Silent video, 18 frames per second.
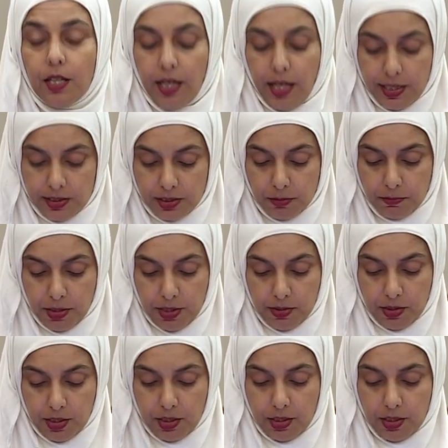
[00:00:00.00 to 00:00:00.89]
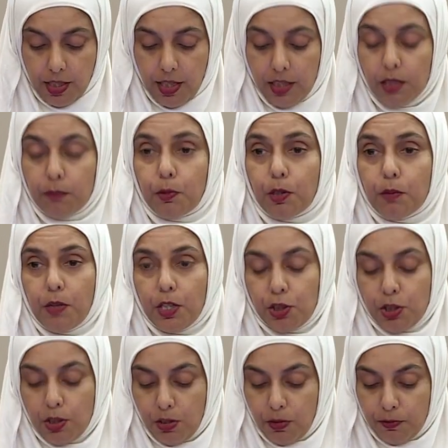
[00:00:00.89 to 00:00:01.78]
as a mother and a
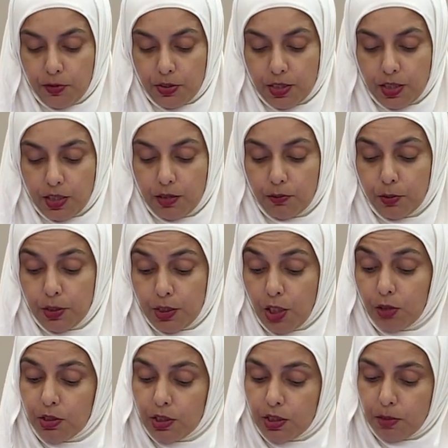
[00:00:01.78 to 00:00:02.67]
probation officer without the